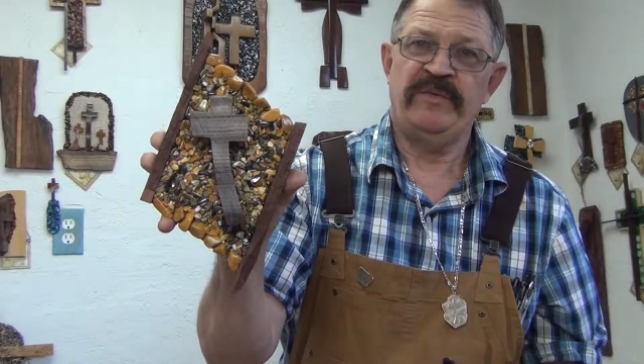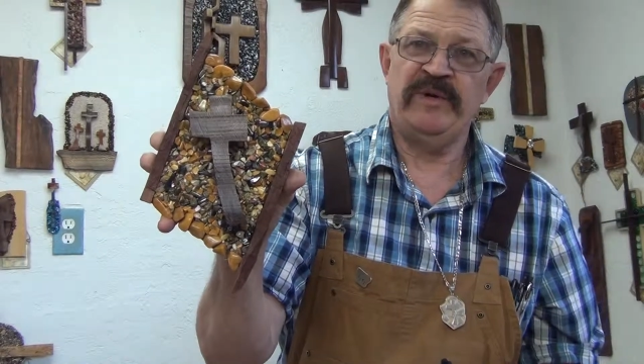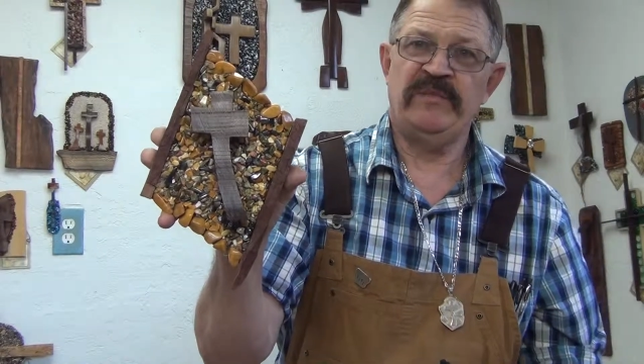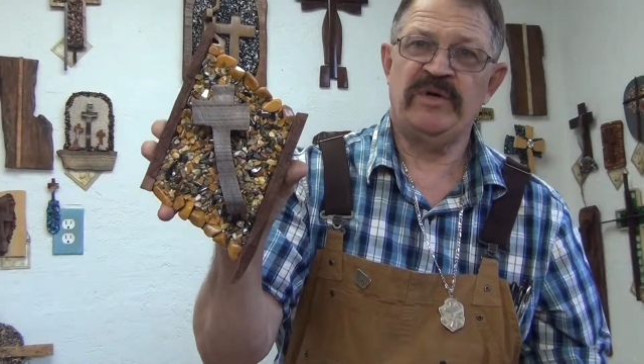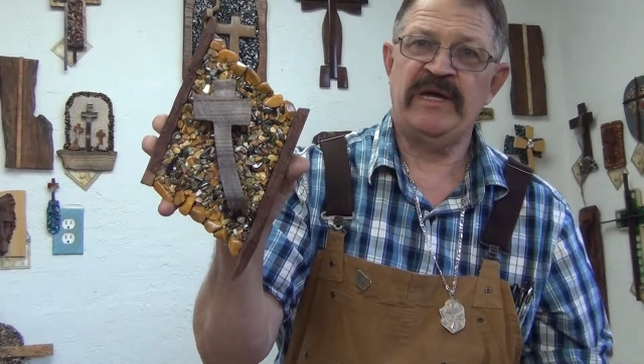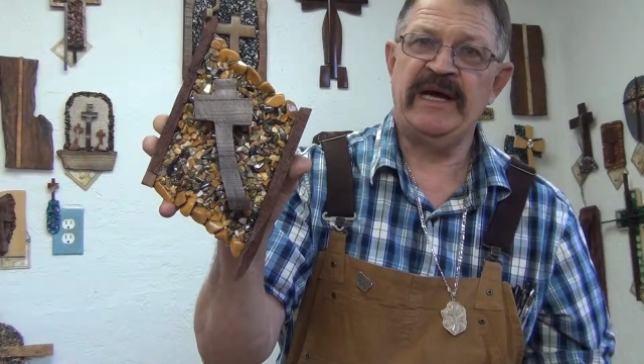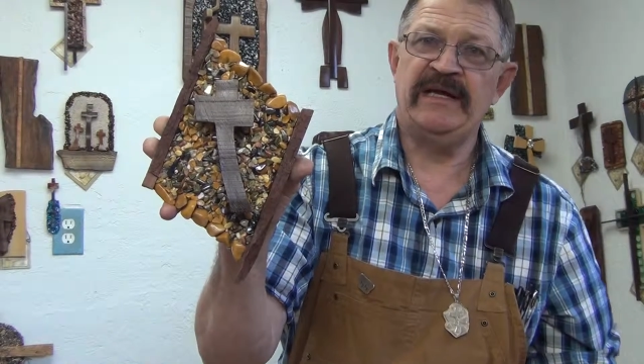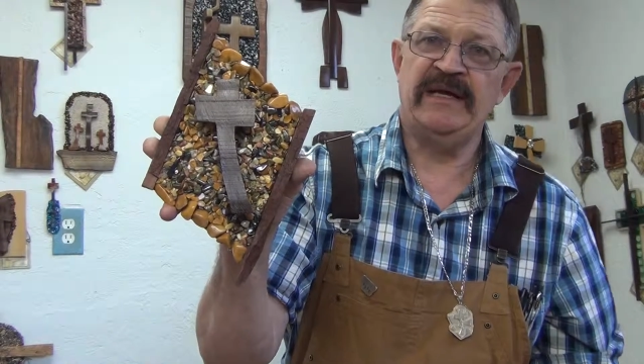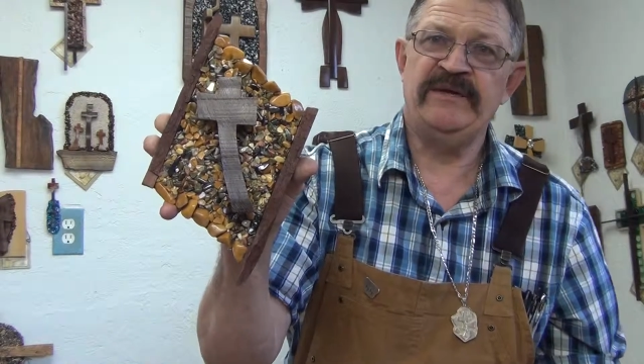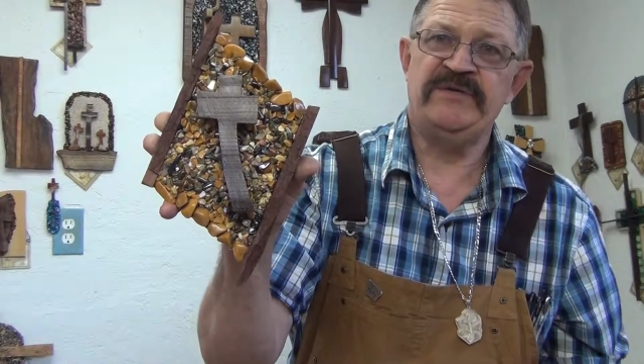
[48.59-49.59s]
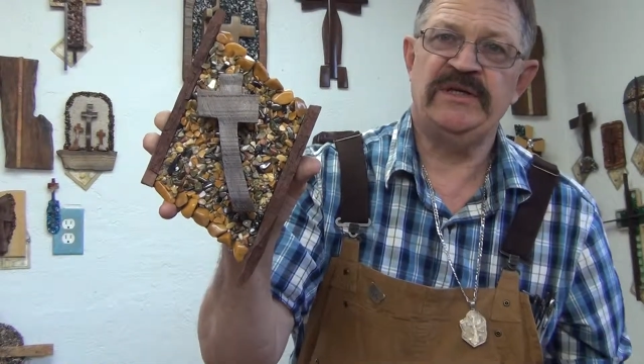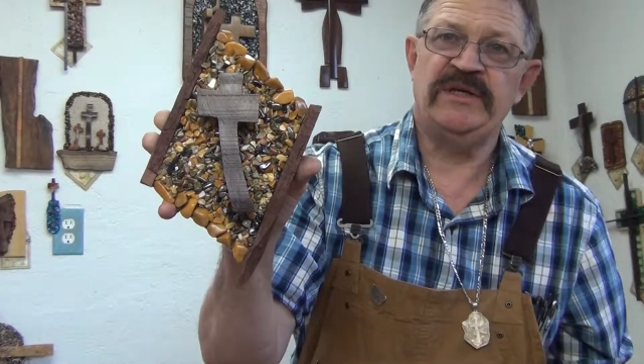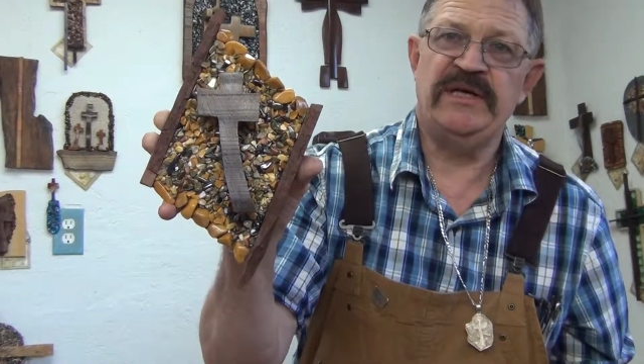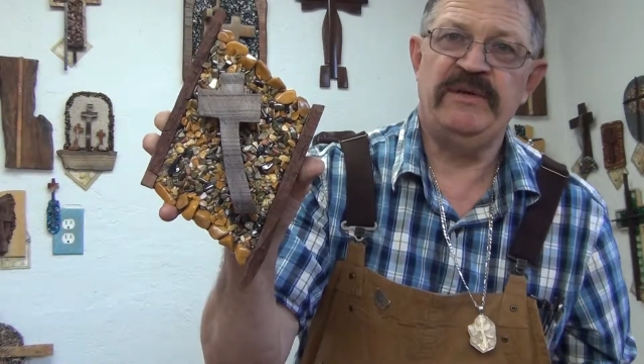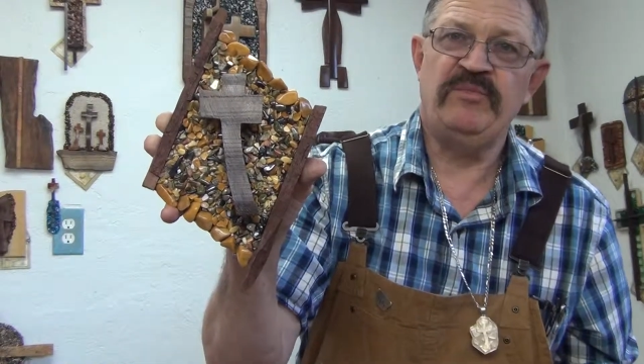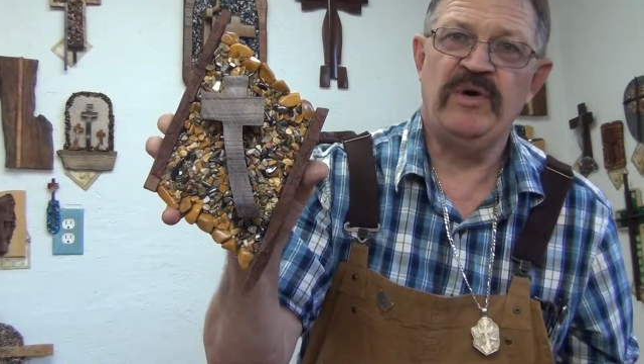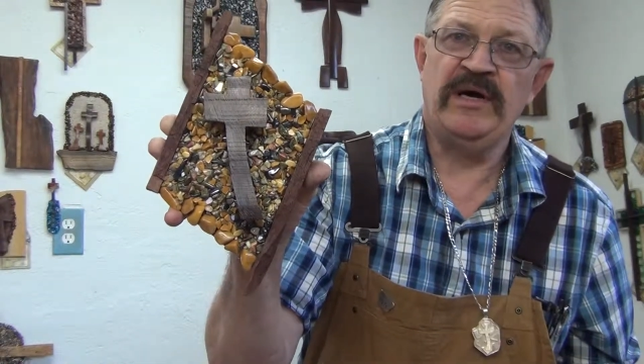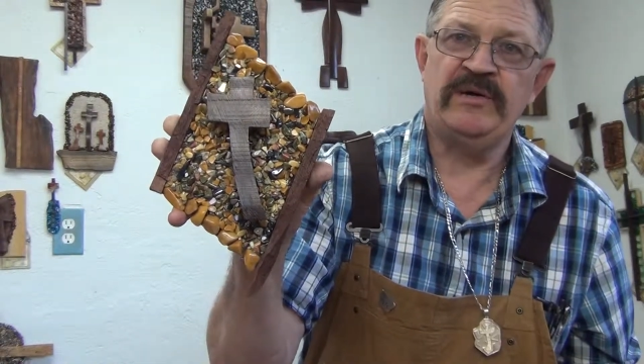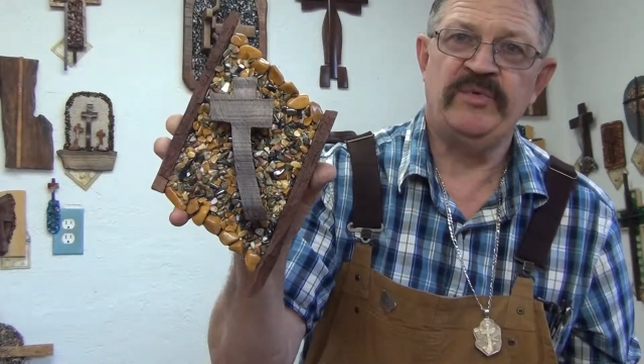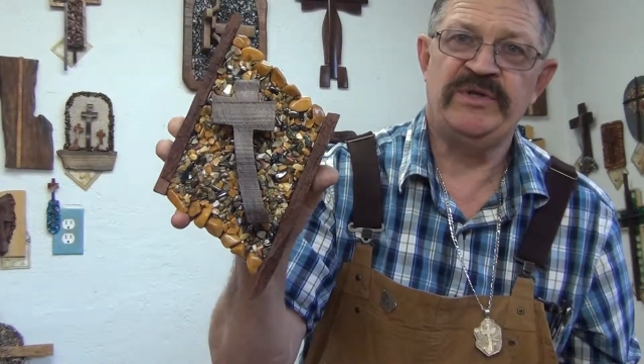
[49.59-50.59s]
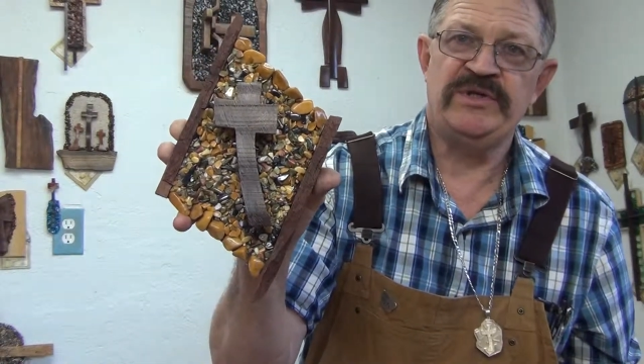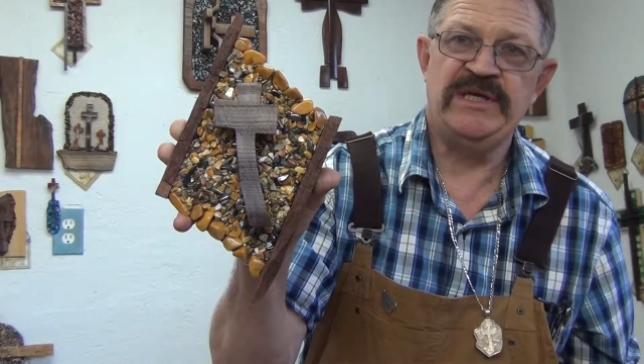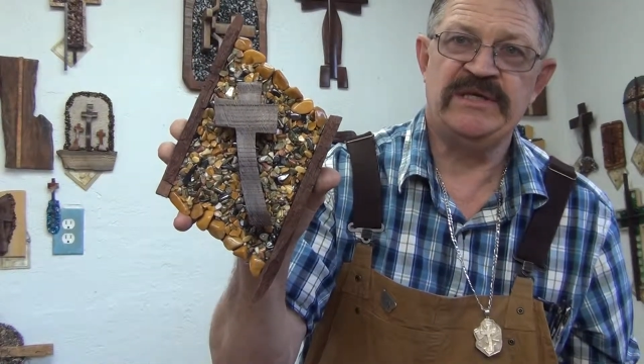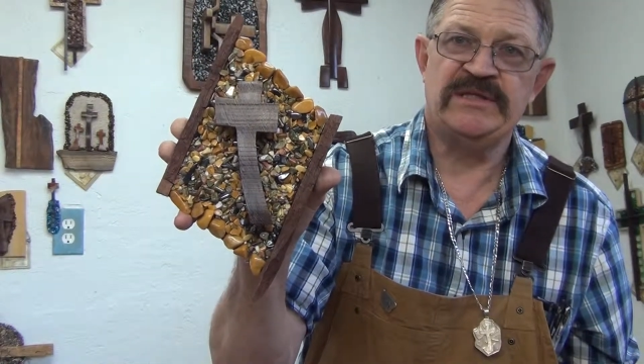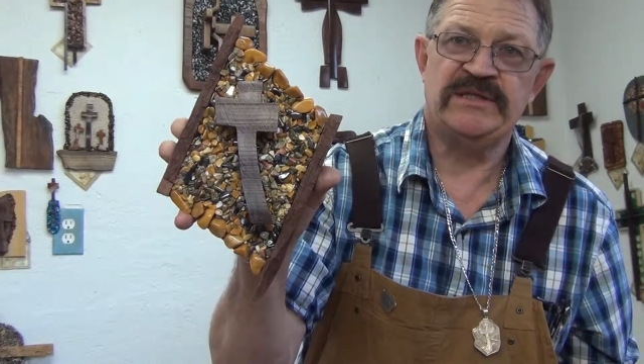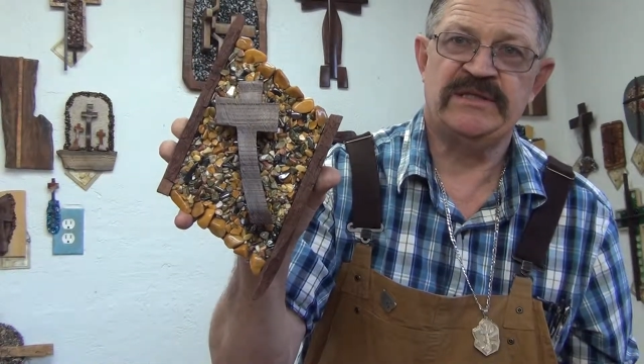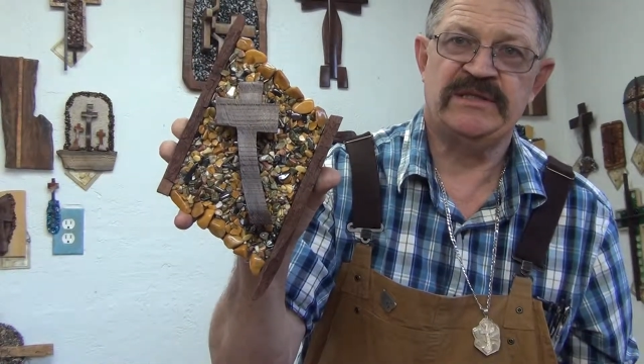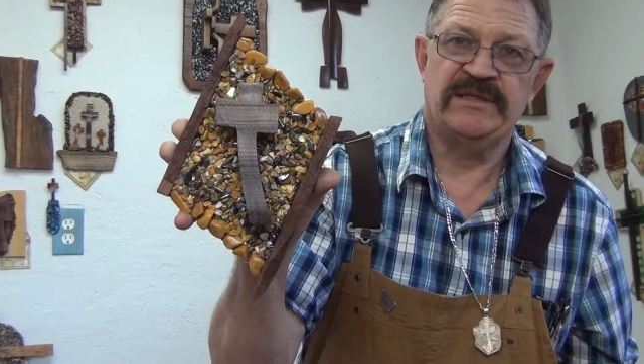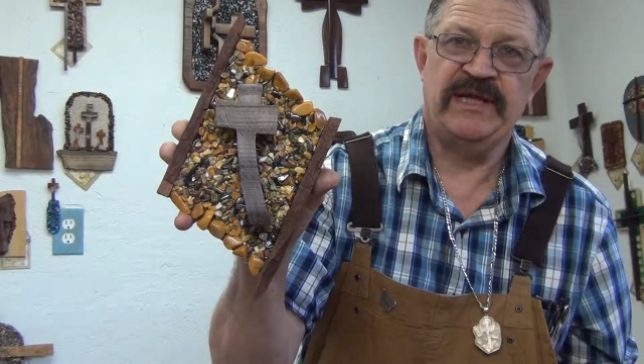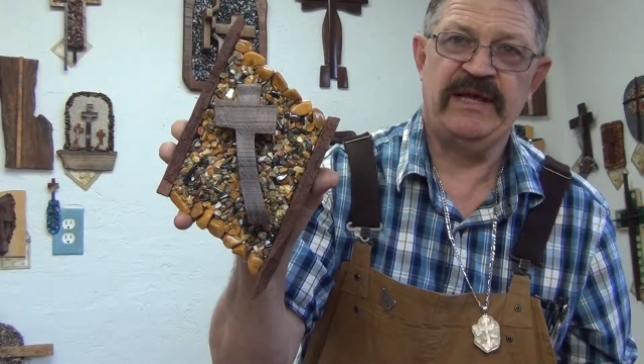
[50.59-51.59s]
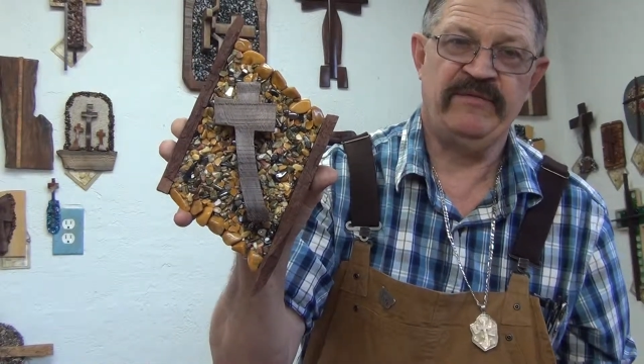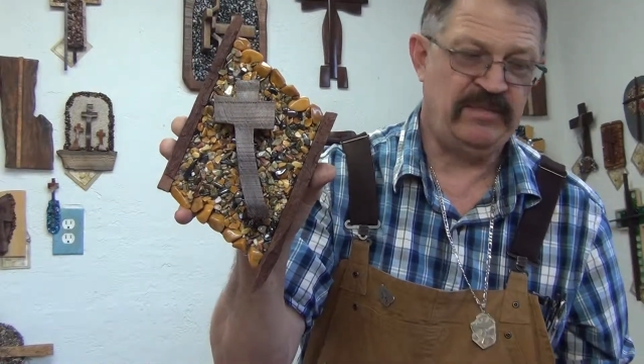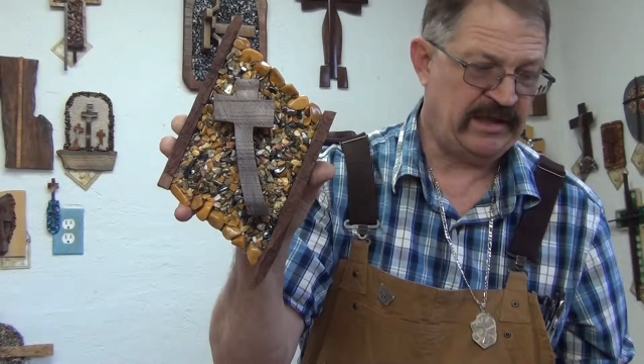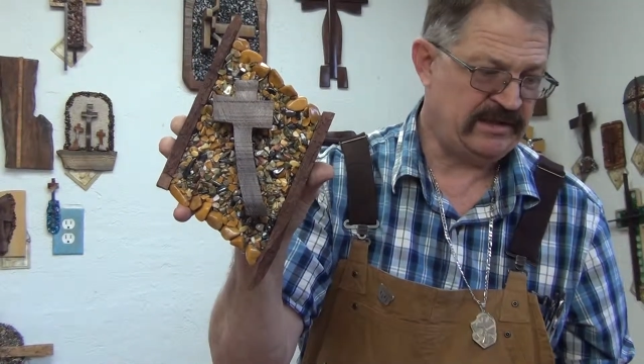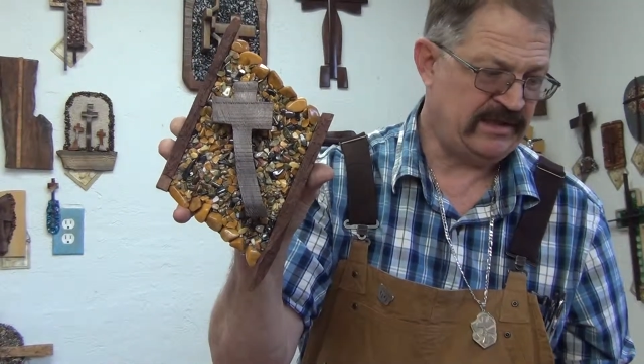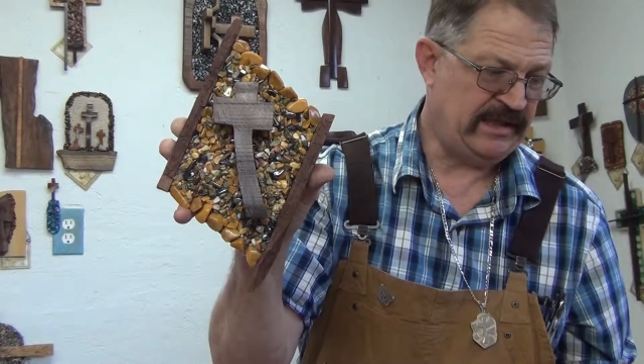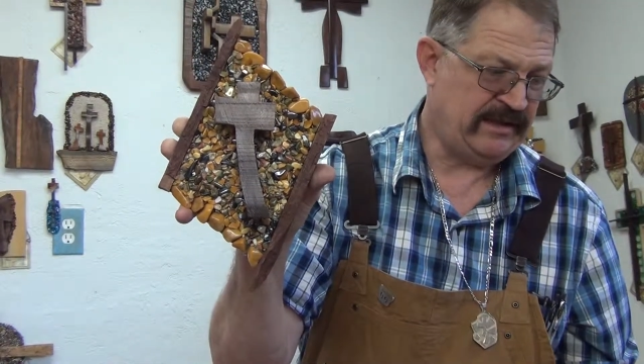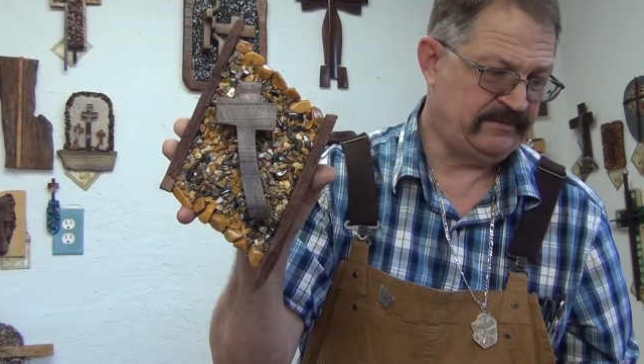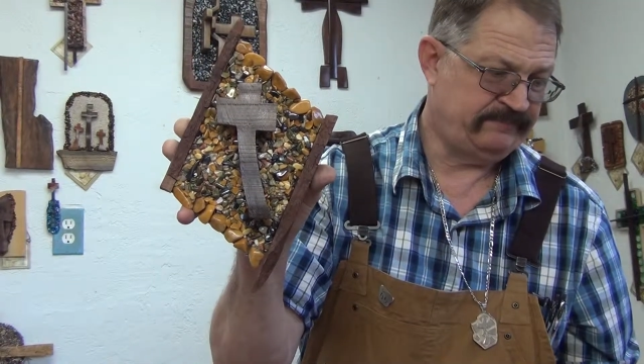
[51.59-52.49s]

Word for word: Remember, God loves you. Keep walking with Jesus. Have a blessed day.